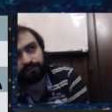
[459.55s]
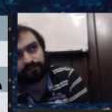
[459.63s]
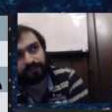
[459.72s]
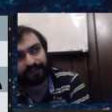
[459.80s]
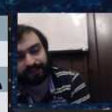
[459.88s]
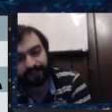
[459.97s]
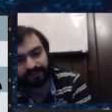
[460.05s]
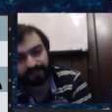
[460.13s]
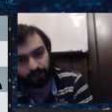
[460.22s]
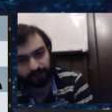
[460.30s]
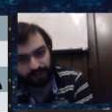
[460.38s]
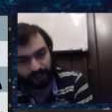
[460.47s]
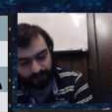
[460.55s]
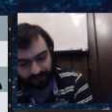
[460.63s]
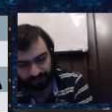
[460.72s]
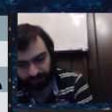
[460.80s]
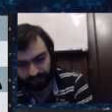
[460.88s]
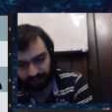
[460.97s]
at least
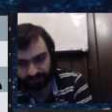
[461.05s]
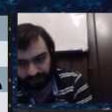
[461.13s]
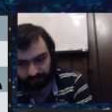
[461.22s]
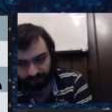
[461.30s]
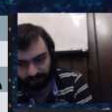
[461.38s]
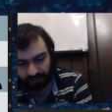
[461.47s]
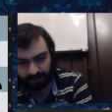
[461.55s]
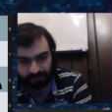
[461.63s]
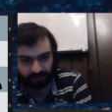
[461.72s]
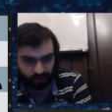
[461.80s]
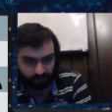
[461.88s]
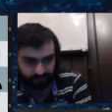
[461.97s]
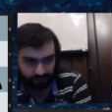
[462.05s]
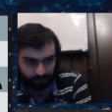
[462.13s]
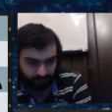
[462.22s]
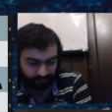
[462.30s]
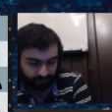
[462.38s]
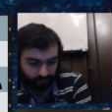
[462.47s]
2000, right? Maybe she
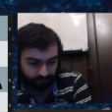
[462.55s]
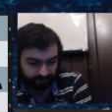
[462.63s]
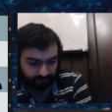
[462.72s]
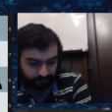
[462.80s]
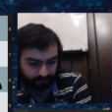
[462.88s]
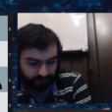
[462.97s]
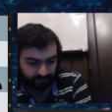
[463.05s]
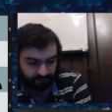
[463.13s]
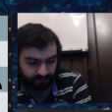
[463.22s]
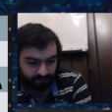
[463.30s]
overperformed, but